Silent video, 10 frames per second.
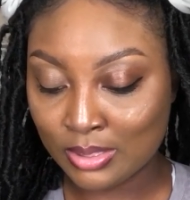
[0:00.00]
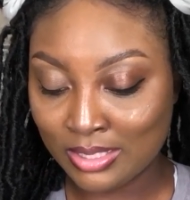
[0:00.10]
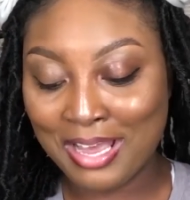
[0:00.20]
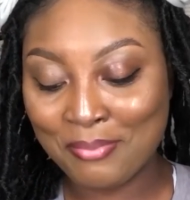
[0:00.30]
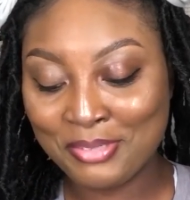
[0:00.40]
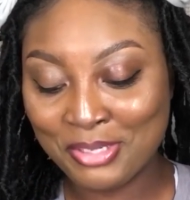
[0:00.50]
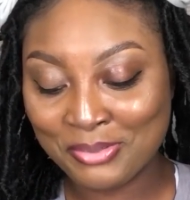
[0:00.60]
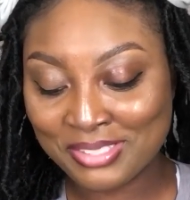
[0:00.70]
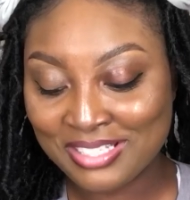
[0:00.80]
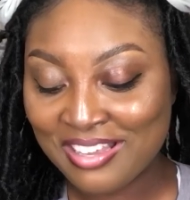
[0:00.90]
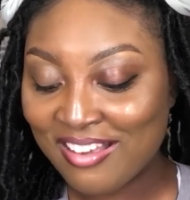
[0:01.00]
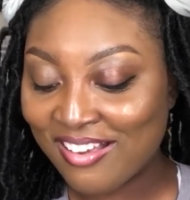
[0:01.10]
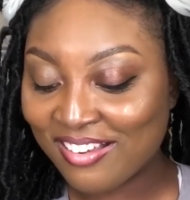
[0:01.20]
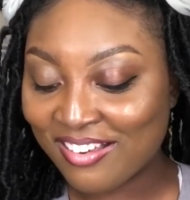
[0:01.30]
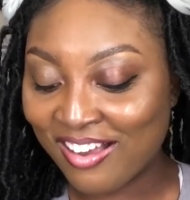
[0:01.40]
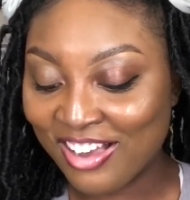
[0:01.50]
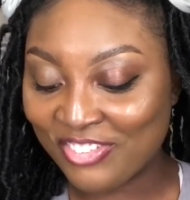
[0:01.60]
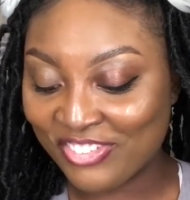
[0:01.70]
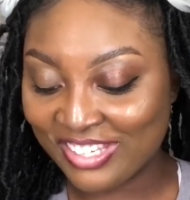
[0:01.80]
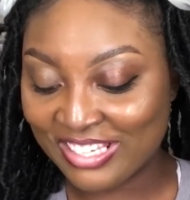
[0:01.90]
top notes,
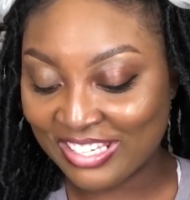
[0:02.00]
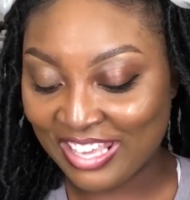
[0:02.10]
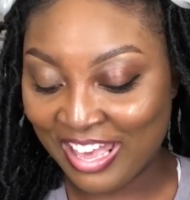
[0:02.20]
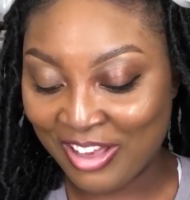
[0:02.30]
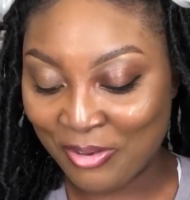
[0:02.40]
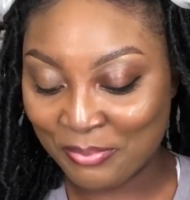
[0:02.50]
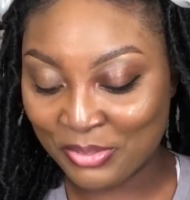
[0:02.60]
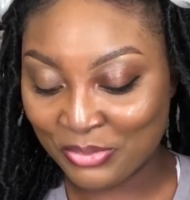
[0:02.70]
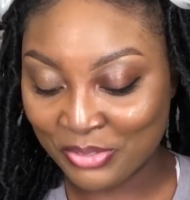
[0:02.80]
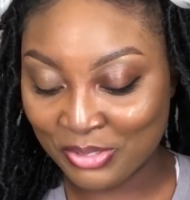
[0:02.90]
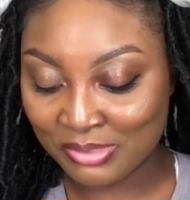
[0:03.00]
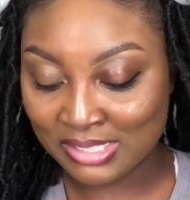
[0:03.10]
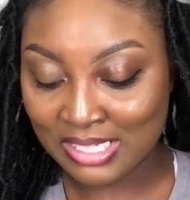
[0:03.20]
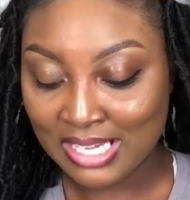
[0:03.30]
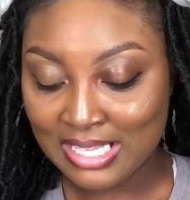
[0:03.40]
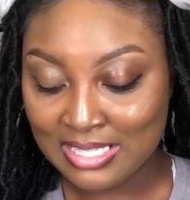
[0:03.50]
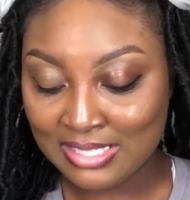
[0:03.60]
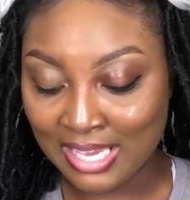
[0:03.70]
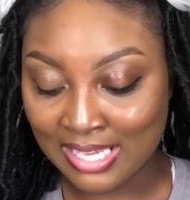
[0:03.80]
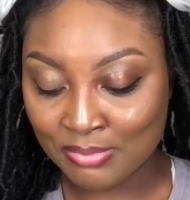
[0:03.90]
coffee, cacao, middle notes,
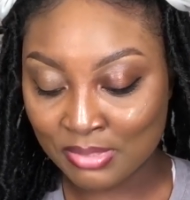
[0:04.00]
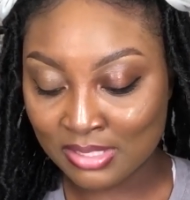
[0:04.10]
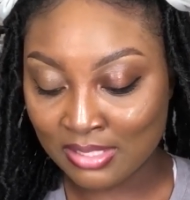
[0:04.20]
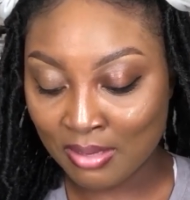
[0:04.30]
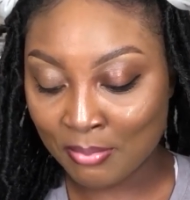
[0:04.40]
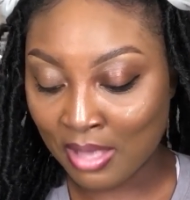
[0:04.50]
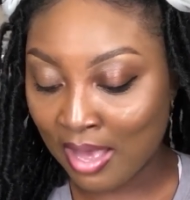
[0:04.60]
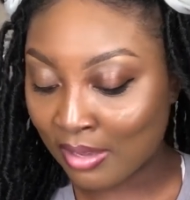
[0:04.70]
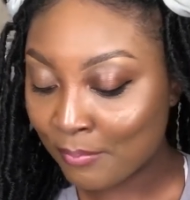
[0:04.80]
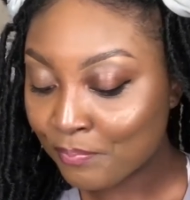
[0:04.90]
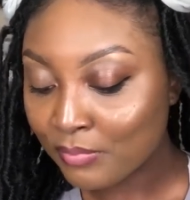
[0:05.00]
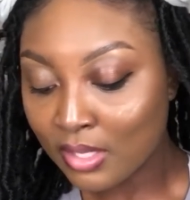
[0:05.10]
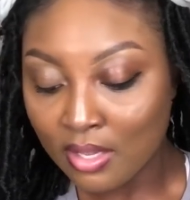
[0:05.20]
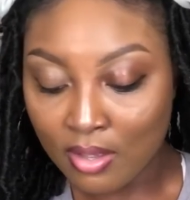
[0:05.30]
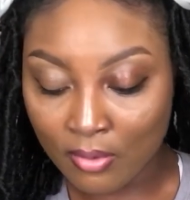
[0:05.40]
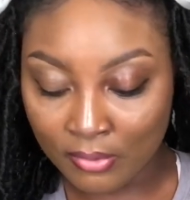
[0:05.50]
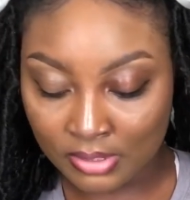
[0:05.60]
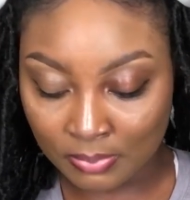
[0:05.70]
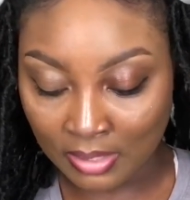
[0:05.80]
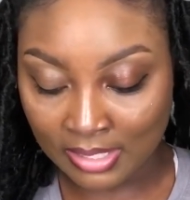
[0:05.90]
jasmine, sambac,
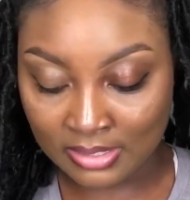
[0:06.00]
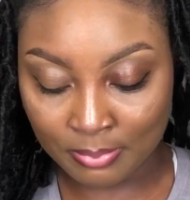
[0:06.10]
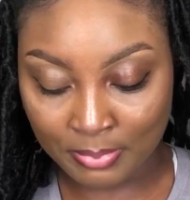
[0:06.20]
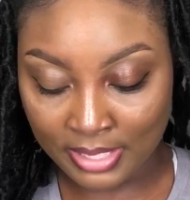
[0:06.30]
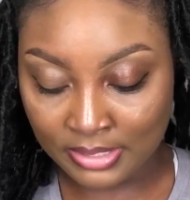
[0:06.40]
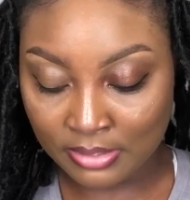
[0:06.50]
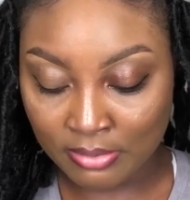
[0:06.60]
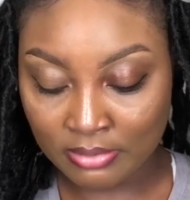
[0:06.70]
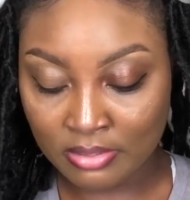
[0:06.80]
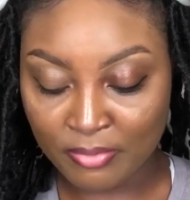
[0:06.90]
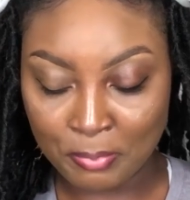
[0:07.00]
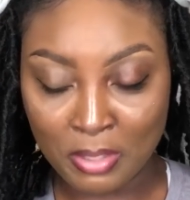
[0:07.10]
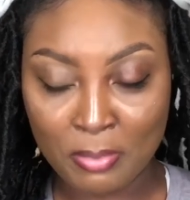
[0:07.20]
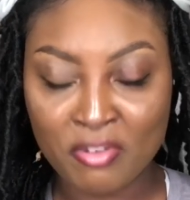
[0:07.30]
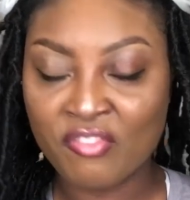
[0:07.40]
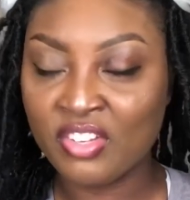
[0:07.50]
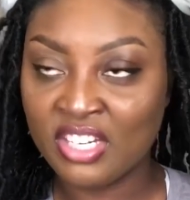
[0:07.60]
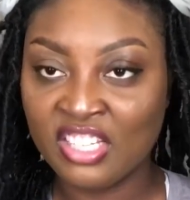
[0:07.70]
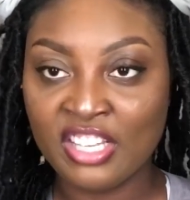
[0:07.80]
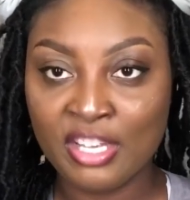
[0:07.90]
orange blossom. Base notes of bourbon,
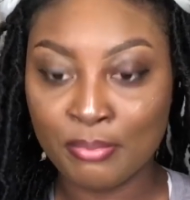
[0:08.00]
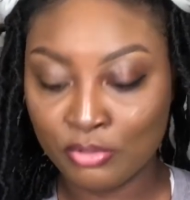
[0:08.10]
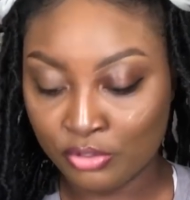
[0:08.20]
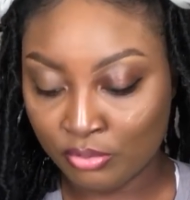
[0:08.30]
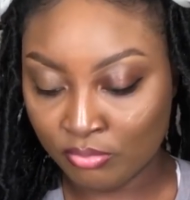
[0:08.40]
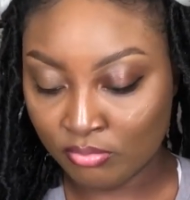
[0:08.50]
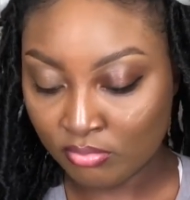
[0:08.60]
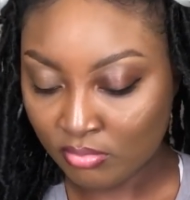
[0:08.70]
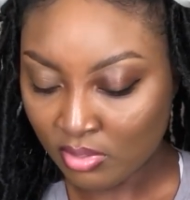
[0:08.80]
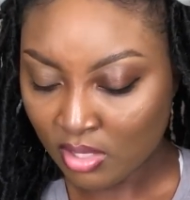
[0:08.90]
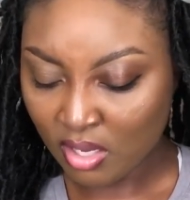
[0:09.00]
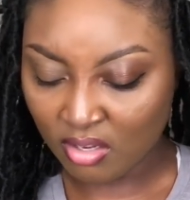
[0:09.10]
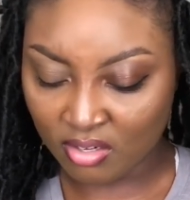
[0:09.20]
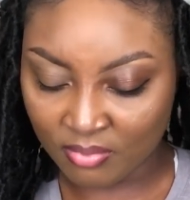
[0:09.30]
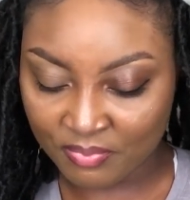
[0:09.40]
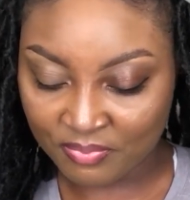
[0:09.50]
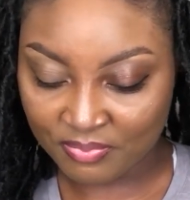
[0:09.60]
vanilla, and patchouli. Hold on.